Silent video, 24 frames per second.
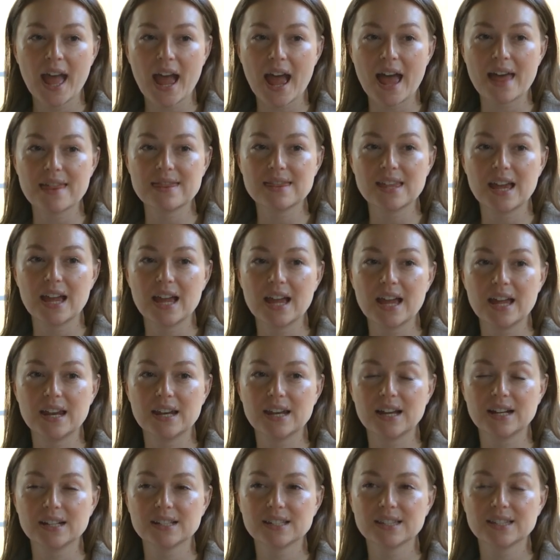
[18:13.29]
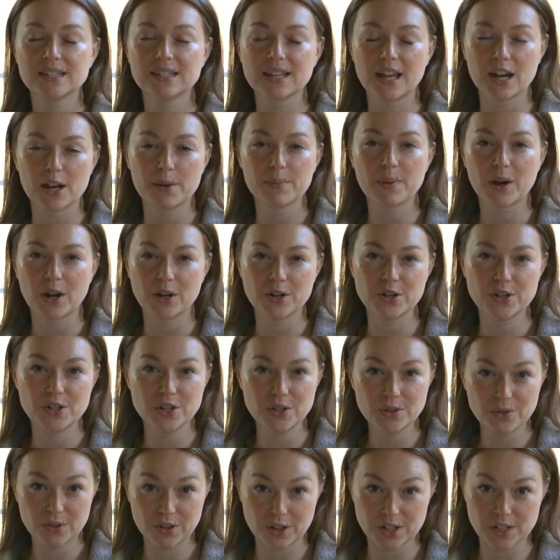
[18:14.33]
and then set up our
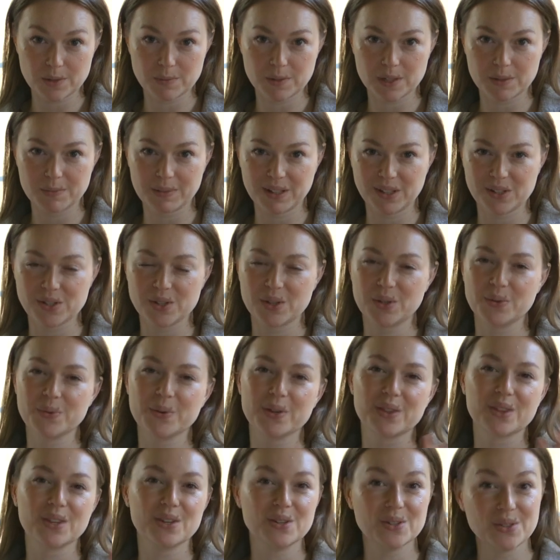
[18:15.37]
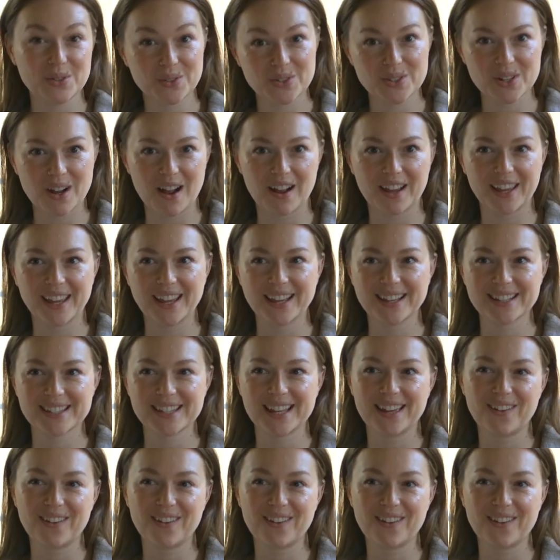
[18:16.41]
new Christmas mantle with the new stockings.